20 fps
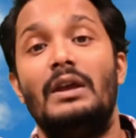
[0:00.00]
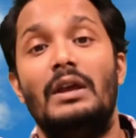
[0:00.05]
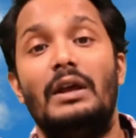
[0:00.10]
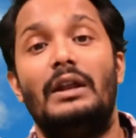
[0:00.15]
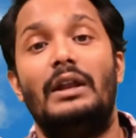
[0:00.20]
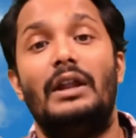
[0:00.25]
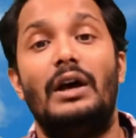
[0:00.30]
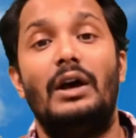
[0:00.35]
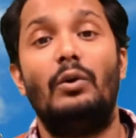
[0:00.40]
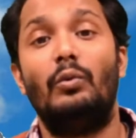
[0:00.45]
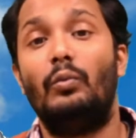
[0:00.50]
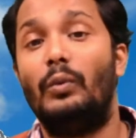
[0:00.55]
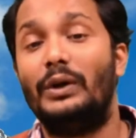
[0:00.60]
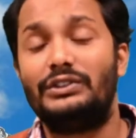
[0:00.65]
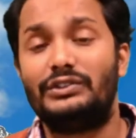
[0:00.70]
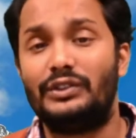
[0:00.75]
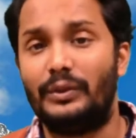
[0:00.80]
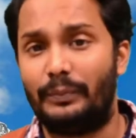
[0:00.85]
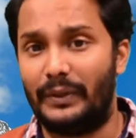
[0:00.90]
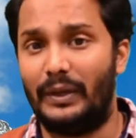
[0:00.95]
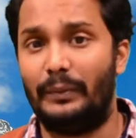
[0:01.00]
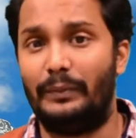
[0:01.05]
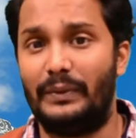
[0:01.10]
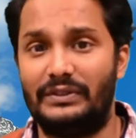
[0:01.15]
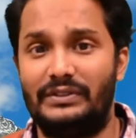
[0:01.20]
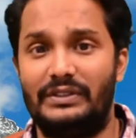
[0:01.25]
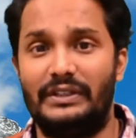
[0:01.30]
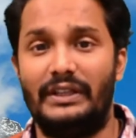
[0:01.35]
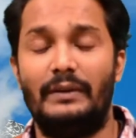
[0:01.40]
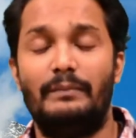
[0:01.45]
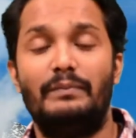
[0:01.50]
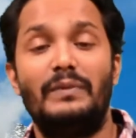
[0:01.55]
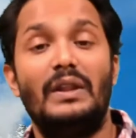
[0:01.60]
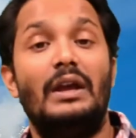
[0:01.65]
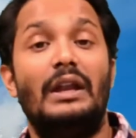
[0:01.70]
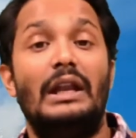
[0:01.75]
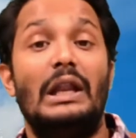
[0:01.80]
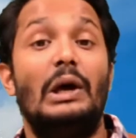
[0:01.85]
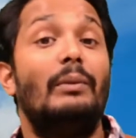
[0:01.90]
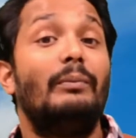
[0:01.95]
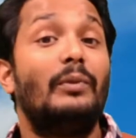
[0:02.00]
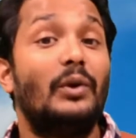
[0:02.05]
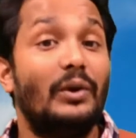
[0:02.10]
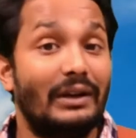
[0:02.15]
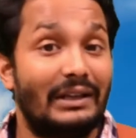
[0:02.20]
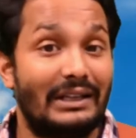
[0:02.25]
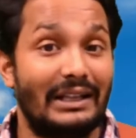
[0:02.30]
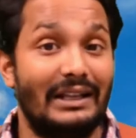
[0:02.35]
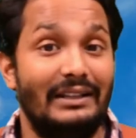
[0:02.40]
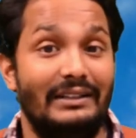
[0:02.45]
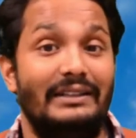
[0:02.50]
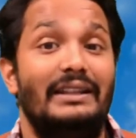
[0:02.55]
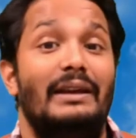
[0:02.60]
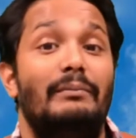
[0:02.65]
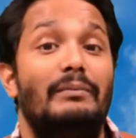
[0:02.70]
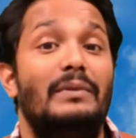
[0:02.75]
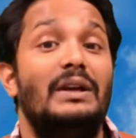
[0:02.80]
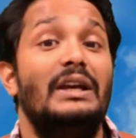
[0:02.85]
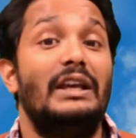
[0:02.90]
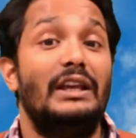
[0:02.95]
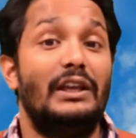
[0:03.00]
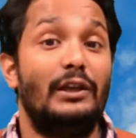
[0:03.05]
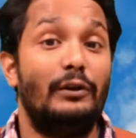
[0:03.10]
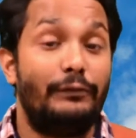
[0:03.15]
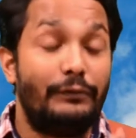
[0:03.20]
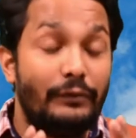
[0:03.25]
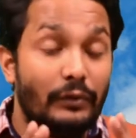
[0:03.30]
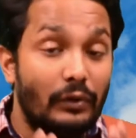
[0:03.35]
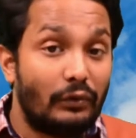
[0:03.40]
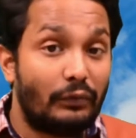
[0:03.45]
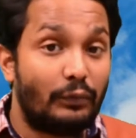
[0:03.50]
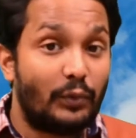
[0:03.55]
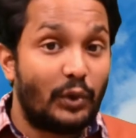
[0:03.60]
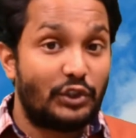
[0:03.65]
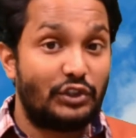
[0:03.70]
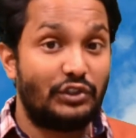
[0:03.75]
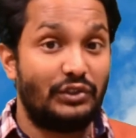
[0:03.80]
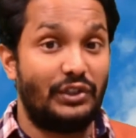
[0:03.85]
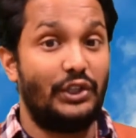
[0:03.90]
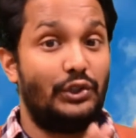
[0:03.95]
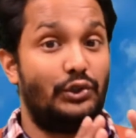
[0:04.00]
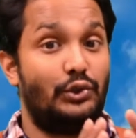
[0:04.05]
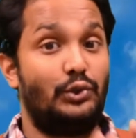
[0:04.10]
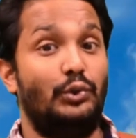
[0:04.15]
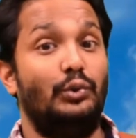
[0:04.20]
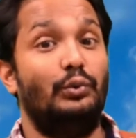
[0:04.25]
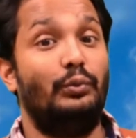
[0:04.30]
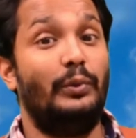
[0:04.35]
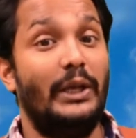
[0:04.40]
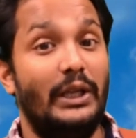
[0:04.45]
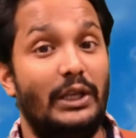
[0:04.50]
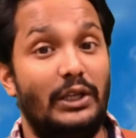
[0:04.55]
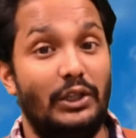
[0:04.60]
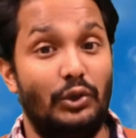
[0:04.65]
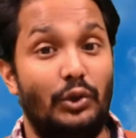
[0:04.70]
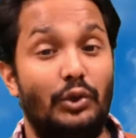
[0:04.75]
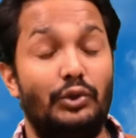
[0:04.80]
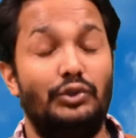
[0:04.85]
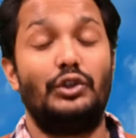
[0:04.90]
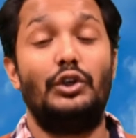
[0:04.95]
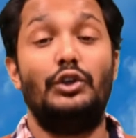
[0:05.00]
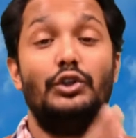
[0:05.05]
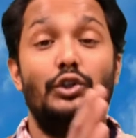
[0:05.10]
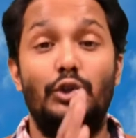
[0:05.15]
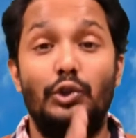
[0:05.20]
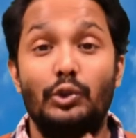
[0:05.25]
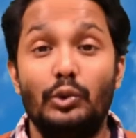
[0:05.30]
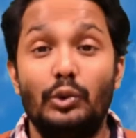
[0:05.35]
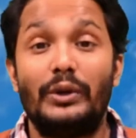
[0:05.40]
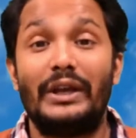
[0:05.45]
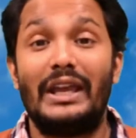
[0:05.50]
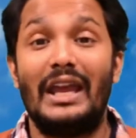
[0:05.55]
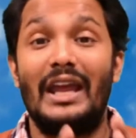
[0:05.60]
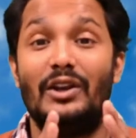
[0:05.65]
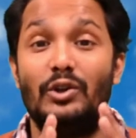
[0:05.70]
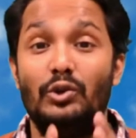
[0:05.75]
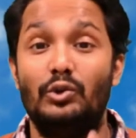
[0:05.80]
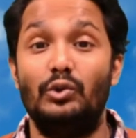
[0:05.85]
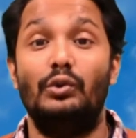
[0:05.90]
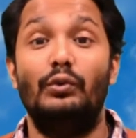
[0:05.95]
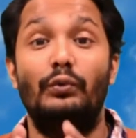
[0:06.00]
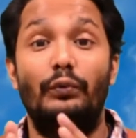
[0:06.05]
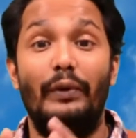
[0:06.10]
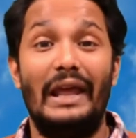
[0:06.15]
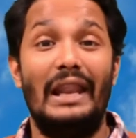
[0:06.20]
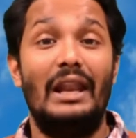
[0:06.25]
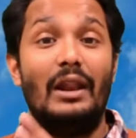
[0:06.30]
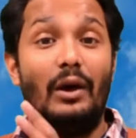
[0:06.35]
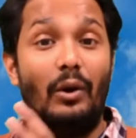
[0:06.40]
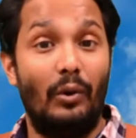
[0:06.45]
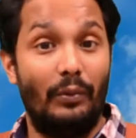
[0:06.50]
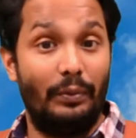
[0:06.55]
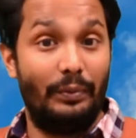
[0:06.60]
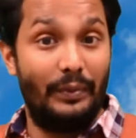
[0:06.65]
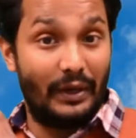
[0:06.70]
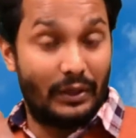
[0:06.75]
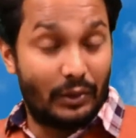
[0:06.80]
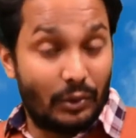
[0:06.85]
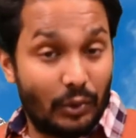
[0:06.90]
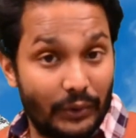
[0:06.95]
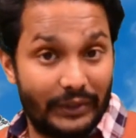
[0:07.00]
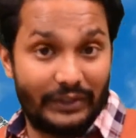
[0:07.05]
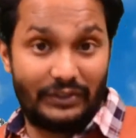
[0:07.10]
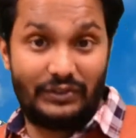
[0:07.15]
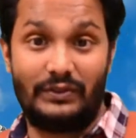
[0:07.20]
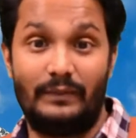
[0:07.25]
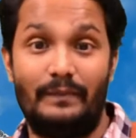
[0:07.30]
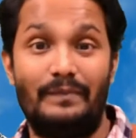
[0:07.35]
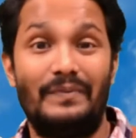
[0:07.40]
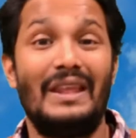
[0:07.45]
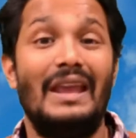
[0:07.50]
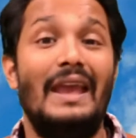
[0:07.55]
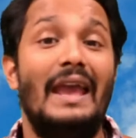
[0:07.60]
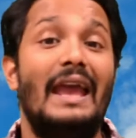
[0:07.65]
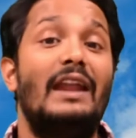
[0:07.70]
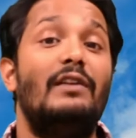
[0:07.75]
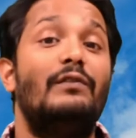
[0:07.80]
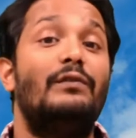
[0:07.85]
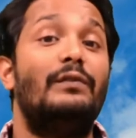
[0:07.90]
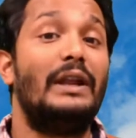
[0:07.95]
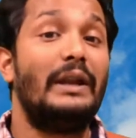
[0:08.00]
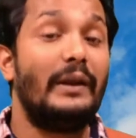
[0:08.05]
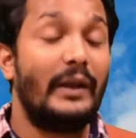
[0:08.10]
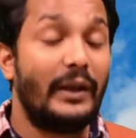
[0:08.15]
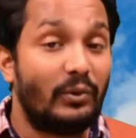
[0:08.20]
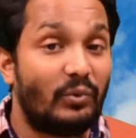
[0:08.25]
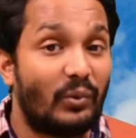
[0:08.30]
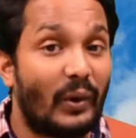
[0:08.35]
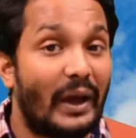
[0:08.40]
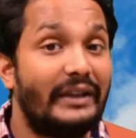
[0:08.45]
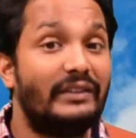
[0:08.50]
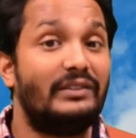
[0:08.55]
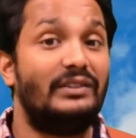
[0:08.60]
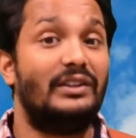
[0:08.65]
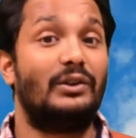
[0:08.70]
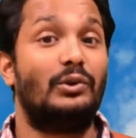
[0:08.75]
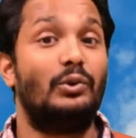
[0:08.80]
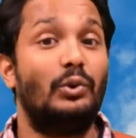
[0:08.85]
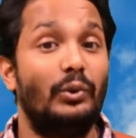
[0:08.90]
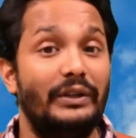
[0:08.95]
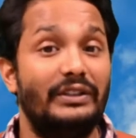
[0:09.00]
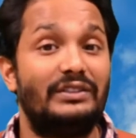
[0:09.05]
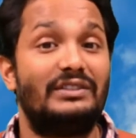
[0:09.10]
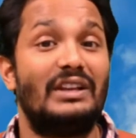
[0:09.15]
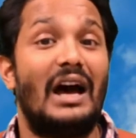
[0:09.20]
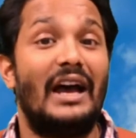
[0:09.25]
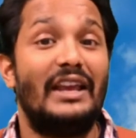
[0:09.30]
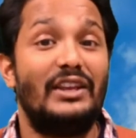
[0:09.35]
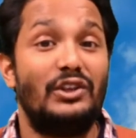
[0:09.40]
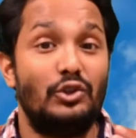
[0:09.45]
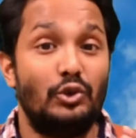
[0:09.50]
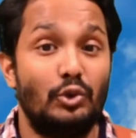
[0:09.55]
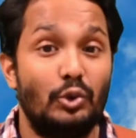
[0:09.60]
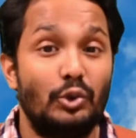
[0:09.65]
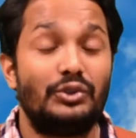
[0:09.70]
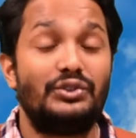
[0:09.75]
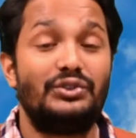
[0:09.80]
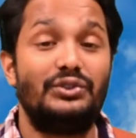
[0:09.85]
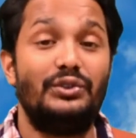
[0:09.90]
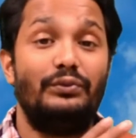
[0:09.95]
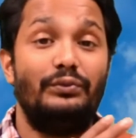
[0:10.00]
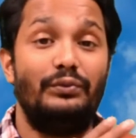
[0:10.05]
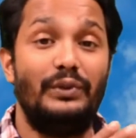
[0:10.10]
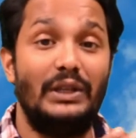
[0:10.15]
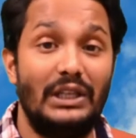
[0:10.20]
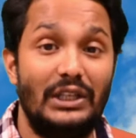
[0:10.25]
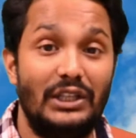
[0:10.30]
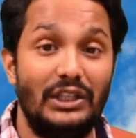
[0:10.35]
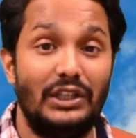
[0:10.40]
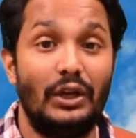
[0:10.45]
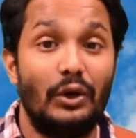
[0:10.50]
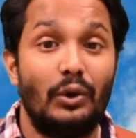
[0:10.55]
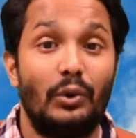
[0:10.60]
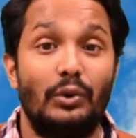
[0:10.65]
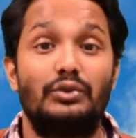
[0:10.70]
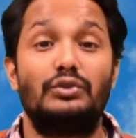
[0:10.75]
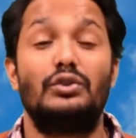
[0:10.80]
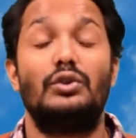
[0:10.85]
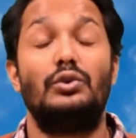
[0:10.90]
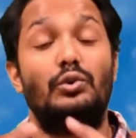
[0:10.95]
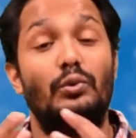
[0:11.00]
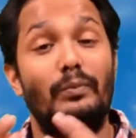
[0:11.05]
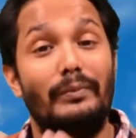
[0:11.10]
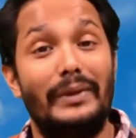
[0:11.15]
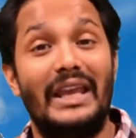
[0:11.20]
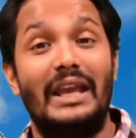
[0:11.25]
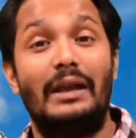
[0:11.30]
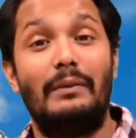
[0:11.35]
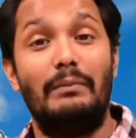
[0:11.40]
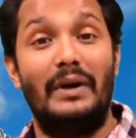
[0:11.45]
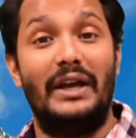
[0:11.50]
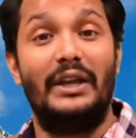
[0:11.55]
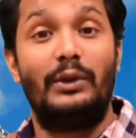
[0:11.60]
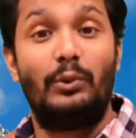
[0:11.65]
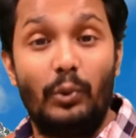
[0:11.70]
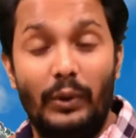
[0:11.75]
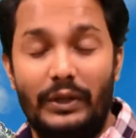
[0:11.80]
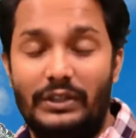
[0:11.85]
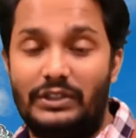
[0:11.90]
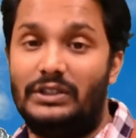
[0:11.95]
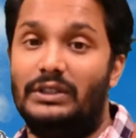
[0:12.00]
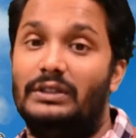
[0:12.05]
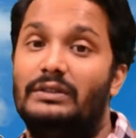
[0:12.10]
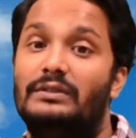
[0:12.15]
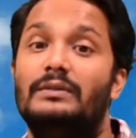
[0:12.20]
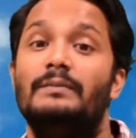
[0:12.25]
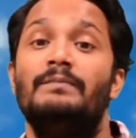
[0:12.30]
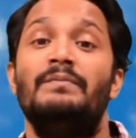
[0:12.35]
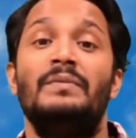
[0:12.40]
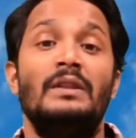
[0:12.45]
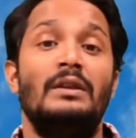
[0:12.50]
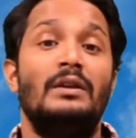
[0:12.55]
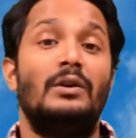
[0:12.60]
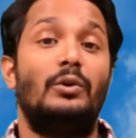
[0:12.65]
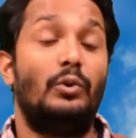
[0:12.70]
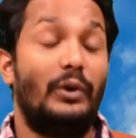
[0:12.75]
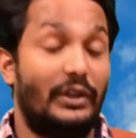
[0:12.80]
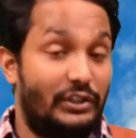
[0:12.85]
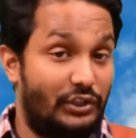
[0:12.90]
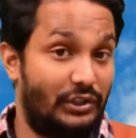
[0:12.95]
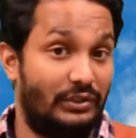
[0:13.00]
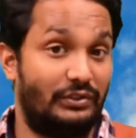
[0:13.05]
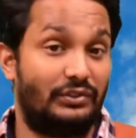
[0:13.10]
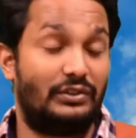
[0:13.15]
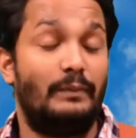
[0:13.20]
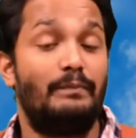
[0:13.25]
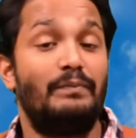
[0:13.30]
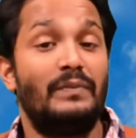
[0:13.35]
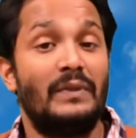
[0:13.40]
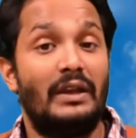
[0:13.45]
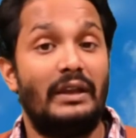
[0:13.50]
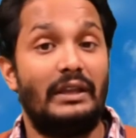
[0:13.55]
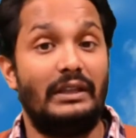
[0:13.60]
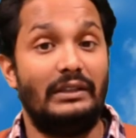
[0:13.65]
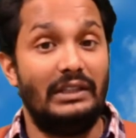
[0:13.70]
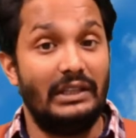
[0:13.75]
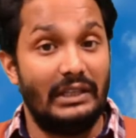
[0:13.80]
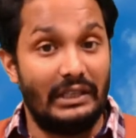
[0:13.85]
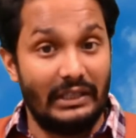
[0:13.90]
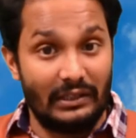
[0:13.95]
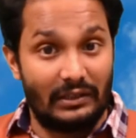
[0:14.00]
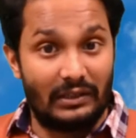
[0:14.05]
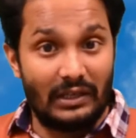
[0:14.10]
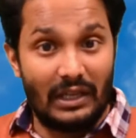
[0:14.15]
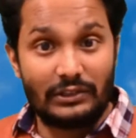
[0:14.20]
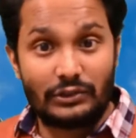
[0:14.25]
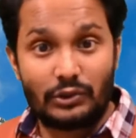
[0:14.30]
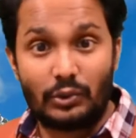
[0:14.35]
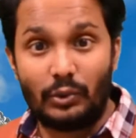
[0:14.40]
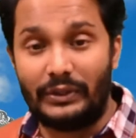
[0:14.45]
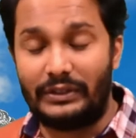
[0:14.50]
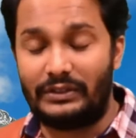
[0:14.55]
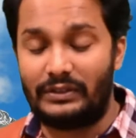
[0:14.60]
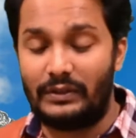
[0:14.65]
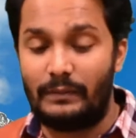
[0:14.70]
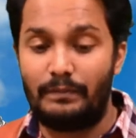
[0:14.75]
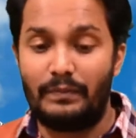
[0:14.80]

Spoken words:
Now, what's the purpose here? Now I'm going to tell them, if you watch these 2 videos, you can do well on the quiz. And when I write the quiz, I use the videos to make my questions in the in-class quiz.